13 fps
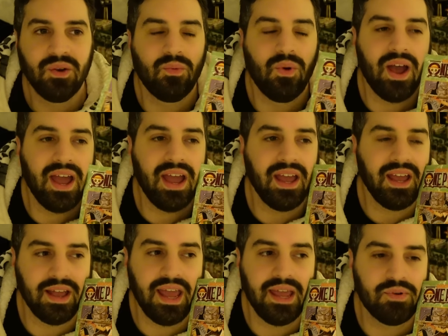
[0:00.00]
where
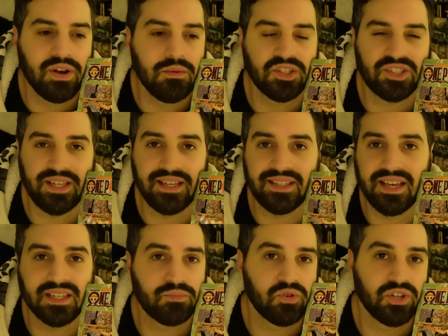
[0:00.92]
he pretty much says
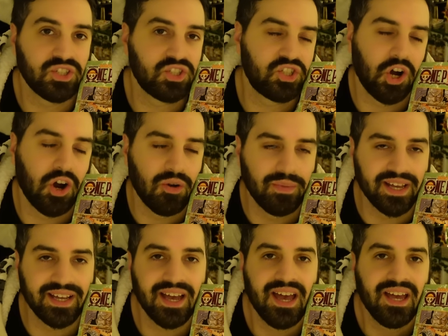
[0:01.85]
he is Prince
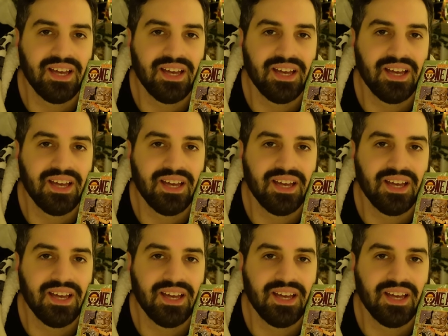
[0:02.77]
Charming.